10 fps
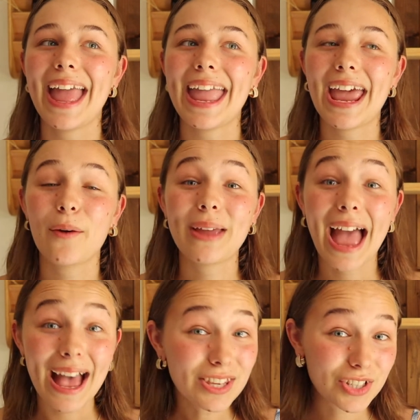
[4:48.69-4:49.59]
and we
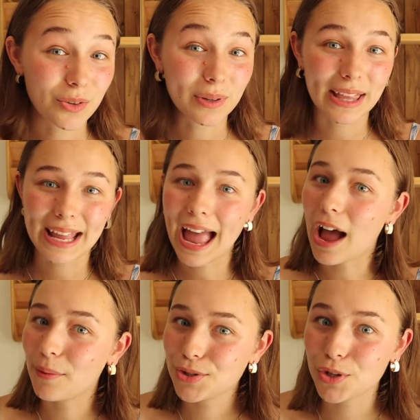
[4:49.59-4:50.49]
asked her, we're like,
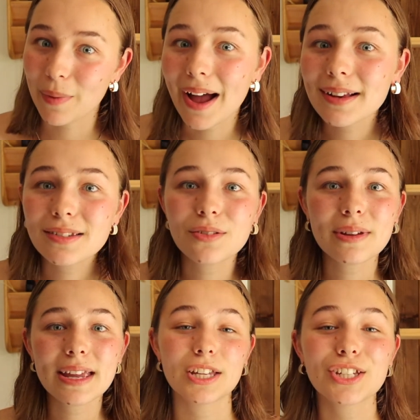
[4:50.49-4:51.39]
how is your back doing?